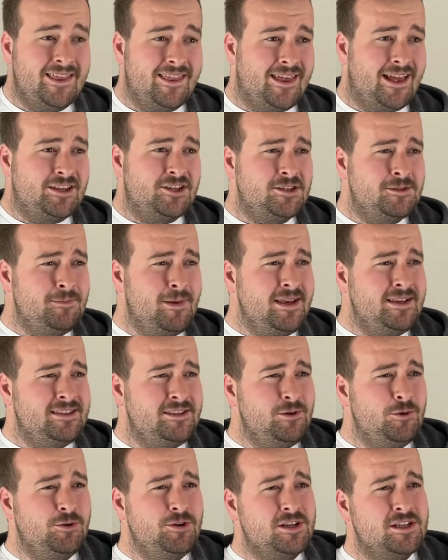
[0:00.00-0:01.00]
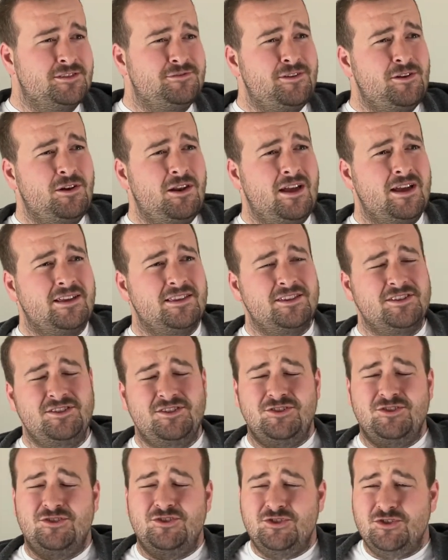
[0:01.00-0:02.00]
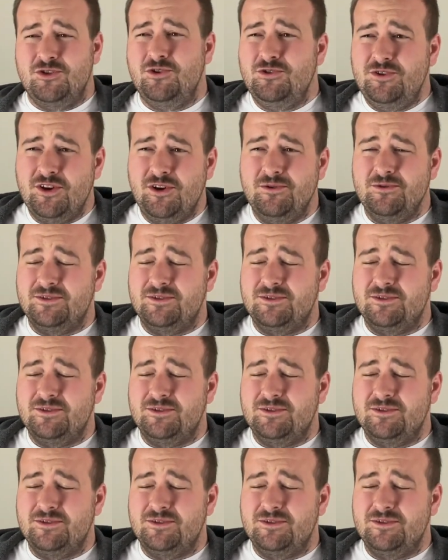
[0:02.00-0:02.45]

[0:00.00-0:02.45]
that just makes the audience feel like the studio